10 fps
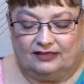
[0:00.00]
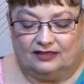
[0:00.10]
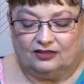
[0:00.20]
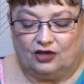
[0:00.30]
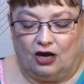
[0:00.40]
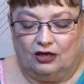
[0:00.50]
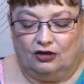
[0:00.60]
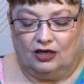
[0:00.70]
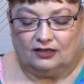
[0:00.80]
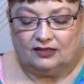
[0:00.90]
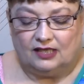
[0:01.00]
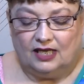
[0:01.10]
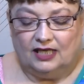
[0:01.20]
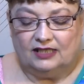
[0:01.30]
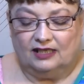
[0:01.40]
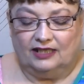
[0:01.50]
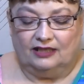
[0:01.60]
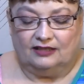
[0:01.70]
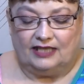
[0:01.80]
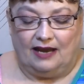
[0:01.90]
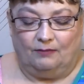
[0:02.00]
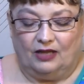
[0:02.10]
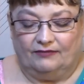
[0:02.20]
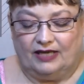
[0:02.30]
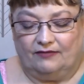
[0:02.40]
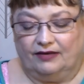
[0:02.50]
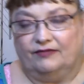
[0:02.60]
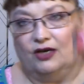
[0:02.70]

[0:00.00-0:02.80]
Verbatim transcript: the Star Looks. It's a little sample. I've never even